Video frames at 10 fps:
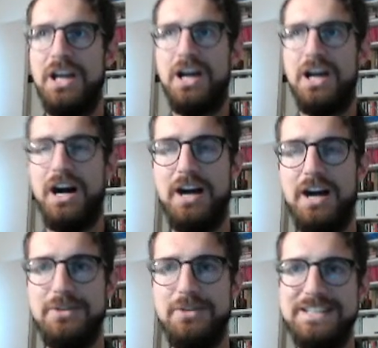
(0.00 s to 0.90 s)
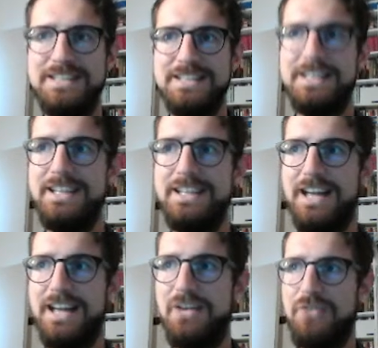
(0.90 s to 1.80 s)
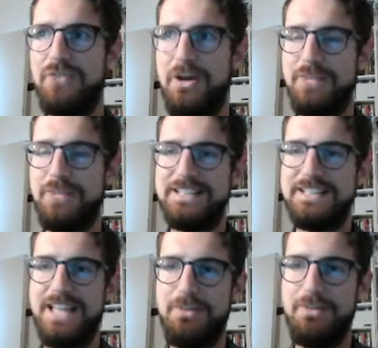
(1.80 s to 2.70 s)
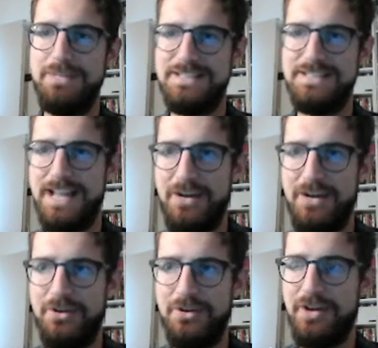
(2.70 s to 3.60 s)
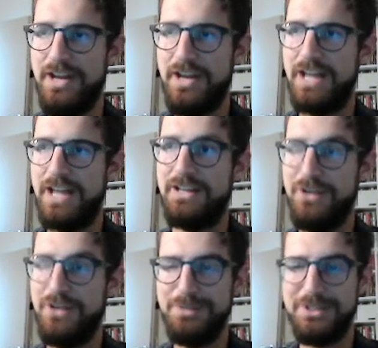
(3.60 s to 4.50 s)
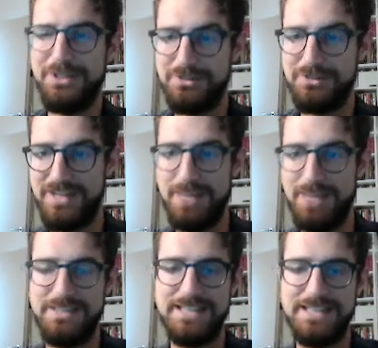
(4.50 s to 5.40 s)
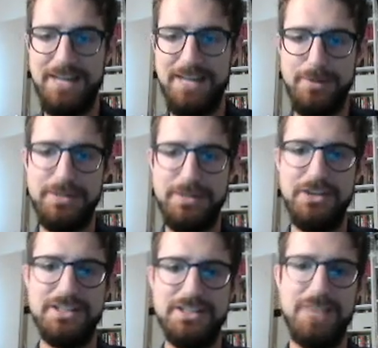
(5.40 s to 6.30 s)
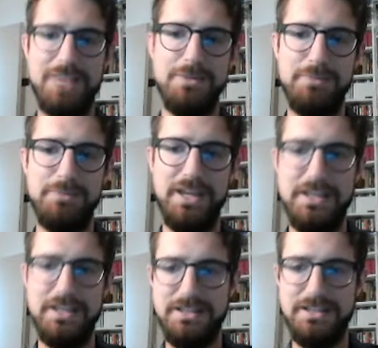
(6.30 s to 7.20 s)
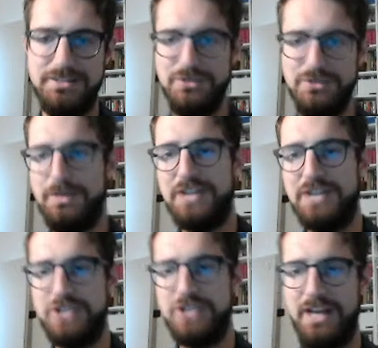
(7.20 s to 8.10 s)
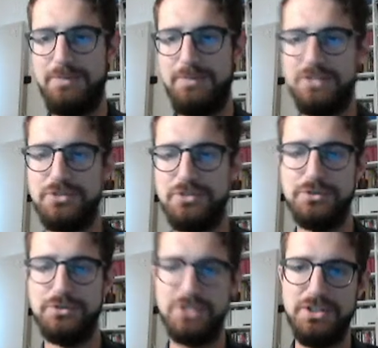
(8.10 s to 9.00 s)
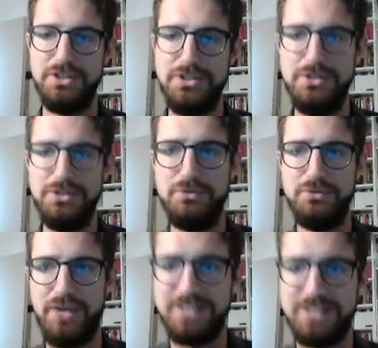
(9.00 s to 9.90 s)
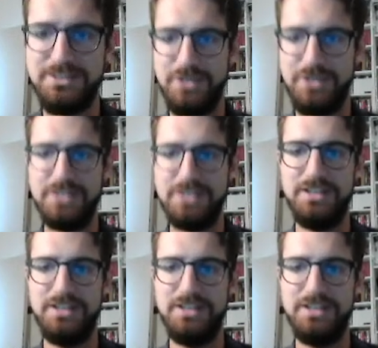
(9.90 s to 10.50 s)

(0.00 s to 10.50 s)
Recently, I found myself a bit down on Arnak, not because of the game itself, but because I've been playing it too much and I've been introducing new friends to it